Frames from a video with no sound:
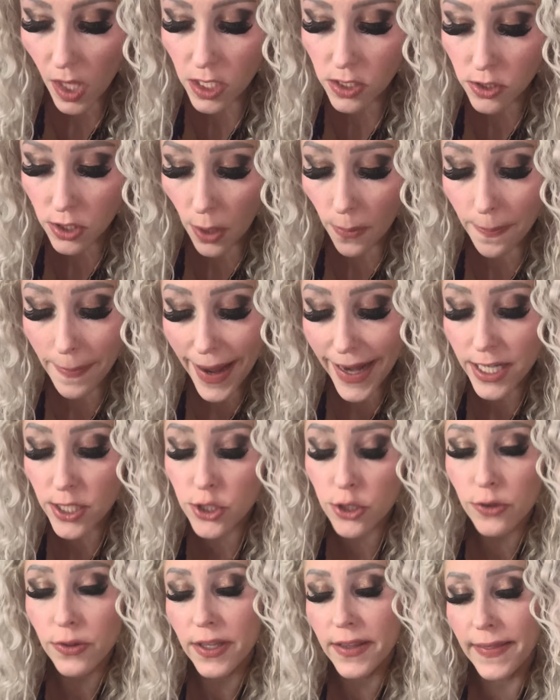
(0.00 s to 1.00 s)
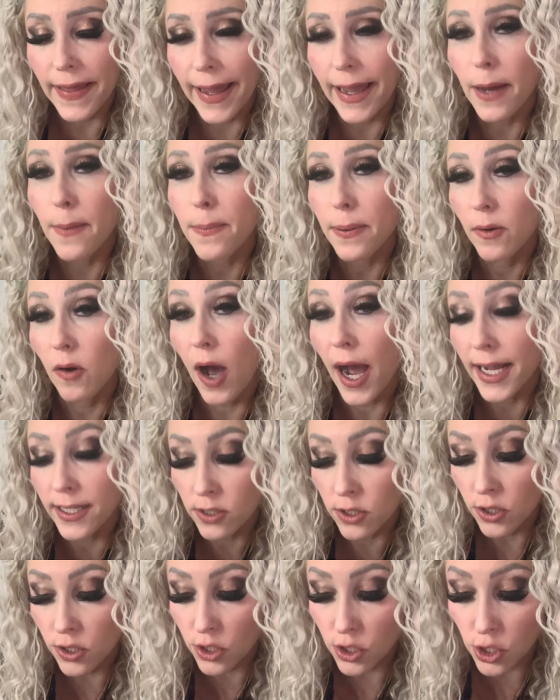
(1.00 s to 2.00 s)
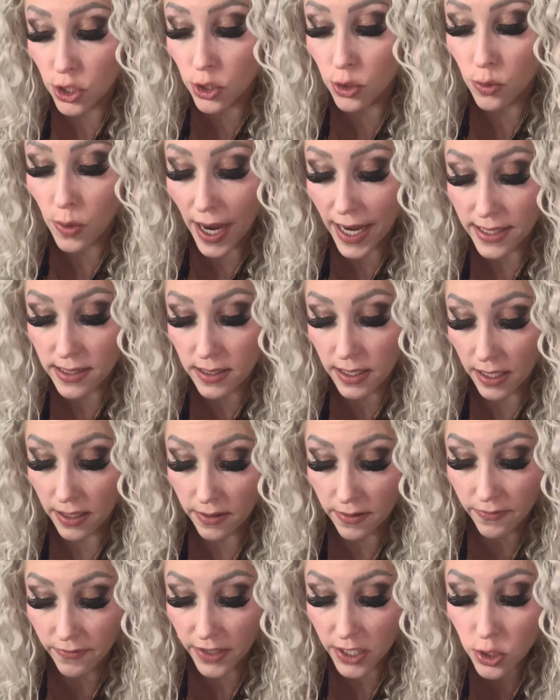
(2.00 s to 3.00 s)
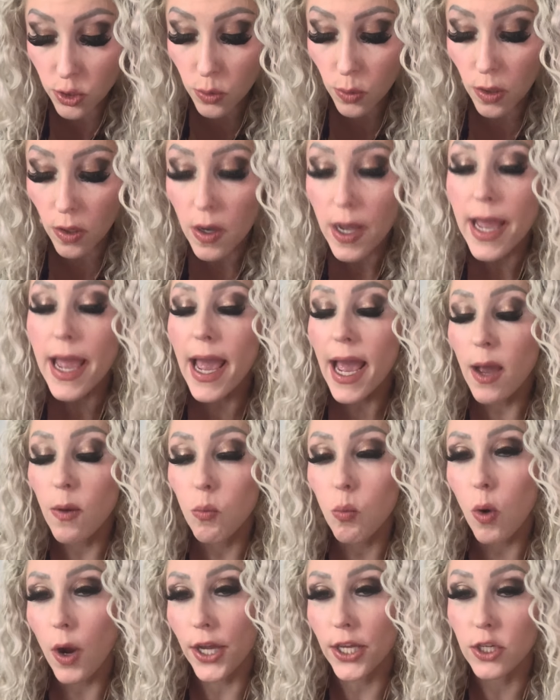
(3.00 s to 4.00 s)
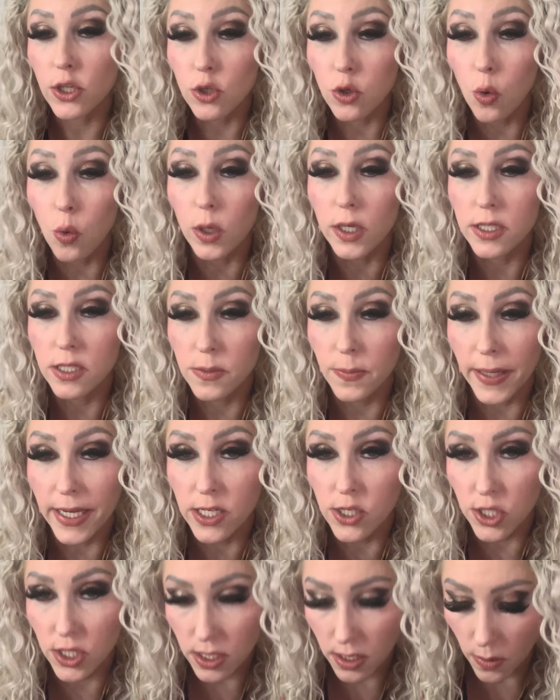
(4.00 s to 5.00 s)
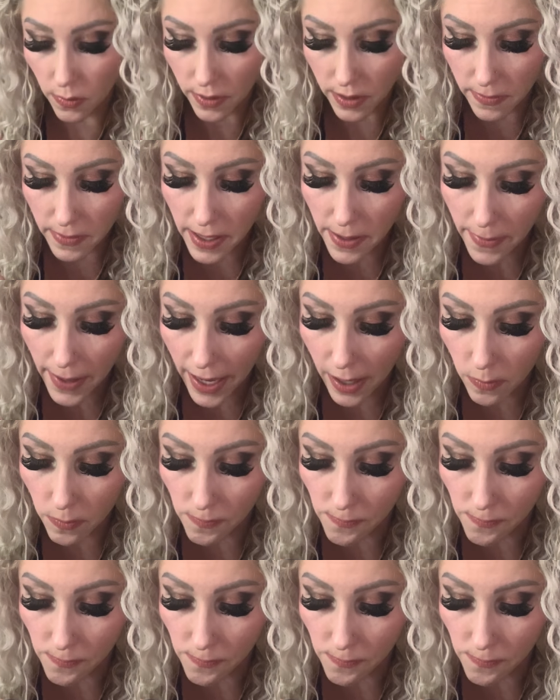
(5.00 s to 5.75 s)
So make sure that they apply to you as the individual and what your speech is going to be about.